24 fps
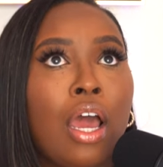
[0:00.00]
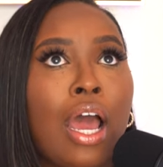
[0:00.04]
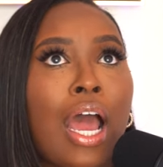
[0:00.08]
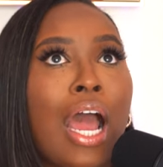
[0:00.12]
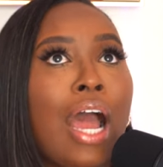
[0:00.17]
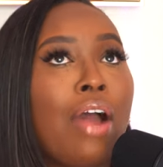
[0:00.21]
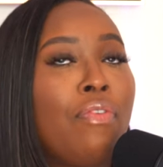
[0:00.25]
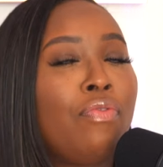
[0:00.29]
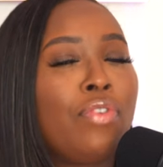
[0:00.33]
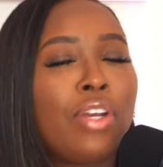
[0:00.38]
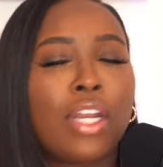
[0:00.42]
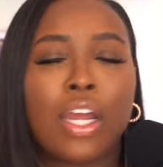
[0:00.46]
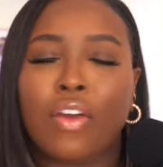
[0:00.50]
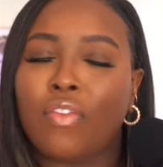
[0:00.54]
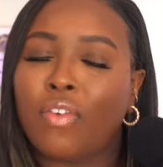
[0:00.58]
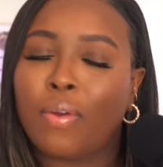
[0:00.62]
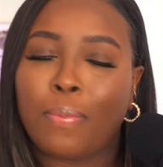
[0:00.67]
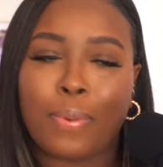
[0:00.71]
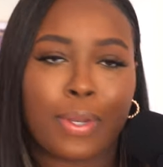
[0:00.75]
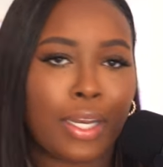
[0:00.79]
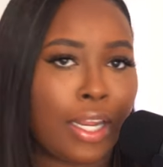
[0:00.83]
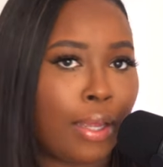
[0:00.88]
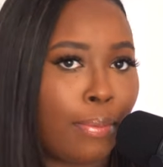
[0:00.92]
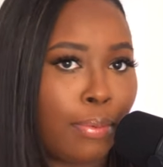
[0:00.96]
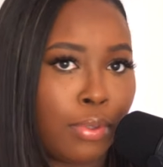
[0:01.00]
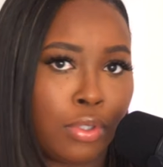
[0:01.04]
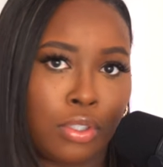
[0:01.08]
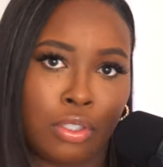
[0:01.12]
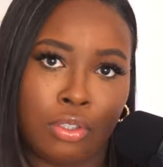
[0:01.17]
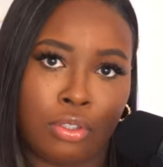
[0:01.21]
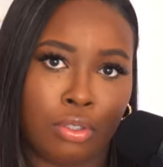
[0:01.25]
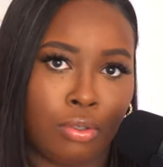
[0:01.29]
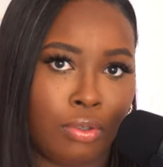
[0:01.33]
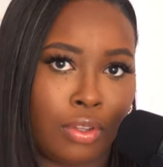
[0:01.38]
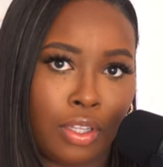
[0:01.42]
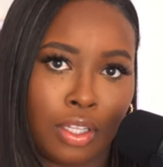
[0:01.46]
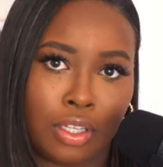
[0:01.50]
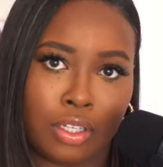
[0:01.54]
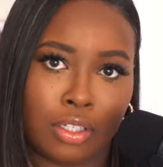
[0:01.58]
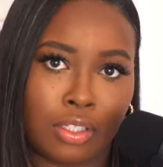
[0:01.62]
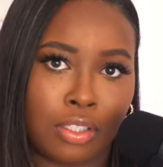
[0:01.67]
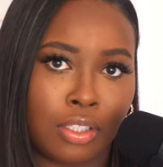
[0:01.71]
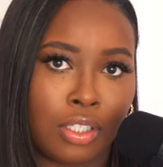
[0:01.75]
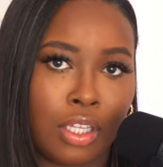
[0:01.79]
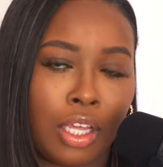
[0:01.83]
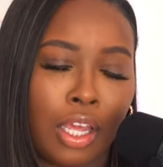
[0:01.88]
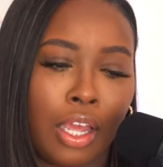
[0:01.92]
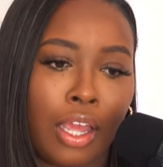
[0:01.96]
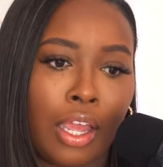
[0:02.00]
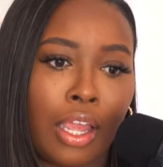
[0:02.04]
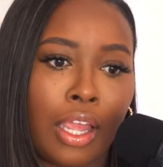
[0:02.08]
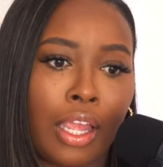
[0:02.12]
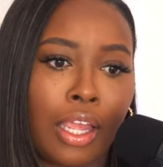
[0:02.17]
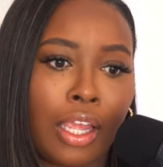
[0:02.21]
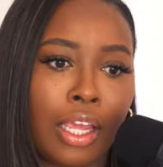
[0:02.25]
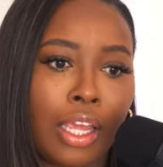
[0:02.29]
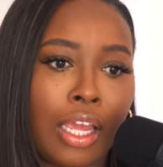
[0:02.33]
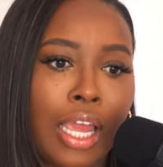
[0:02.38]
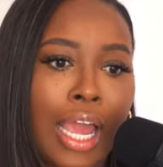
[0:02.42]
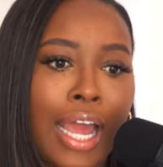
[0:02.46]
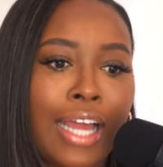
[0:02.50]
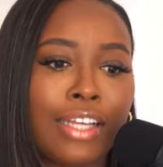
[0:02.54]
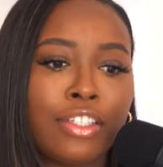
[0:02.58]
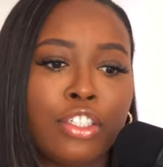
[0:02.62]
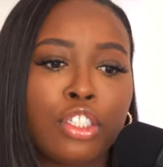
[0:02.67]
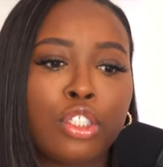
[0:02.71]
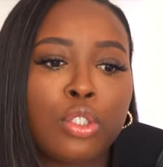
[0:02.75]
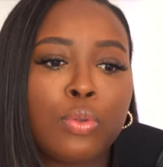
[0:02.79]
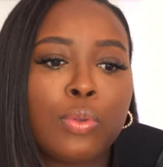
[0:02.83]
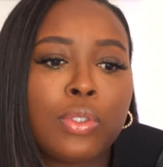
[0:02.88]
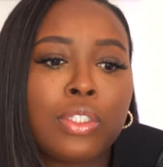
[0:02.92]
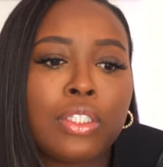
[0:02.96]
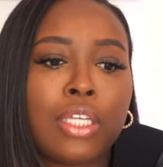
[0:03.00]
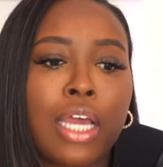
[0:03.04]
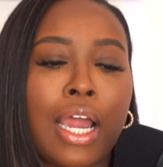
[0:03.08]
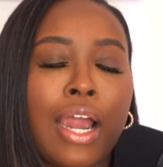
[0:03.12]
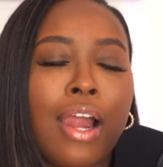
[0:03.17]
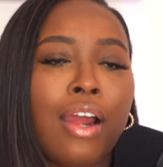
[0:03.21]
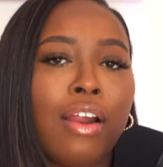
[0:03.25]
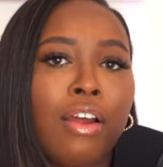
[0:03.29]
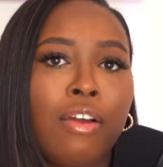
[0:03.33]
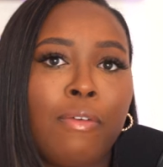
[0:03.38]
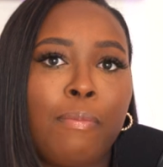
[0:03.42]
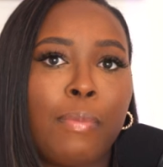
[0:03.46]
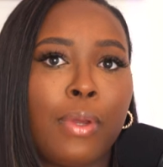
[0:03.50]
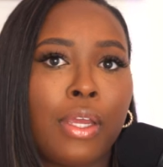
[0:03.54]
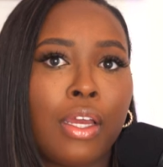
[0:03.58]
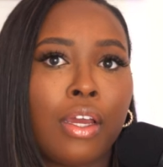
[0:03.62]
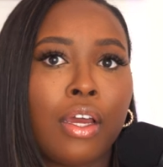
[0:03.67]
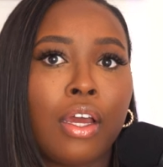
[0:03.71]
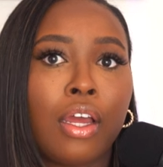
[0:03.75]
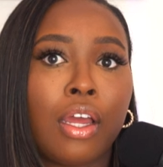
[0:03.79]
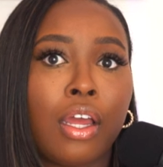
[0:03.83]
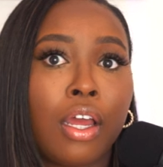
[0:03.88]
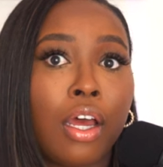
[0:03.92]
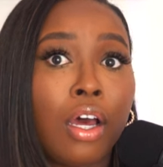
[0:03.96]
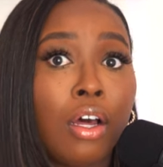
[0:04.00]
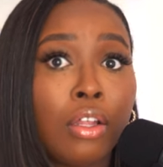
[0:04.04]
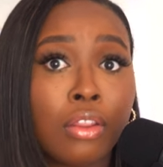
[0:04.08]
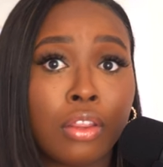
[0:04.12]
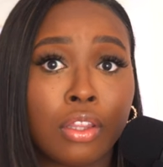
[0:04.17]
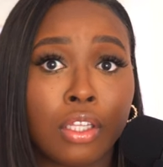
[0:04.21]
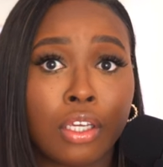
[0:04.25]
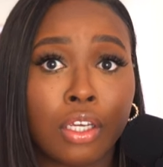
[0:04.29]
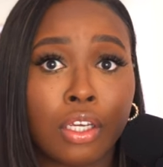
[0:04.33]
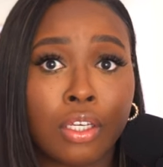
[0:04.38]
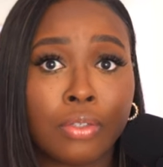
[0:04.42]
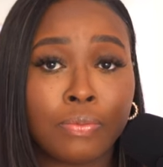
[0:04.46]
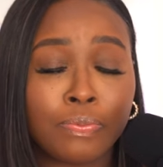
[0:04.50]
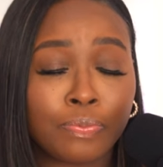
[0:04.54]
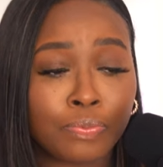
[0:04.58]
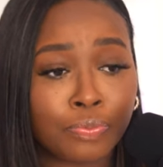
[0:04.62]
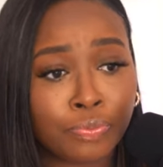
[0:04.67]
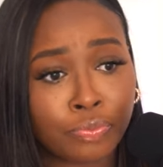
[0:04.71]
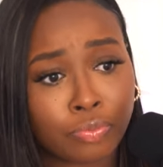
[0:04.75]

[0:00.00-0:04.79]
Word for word: I've never been able to do this. And I just was tired of being unhealthy.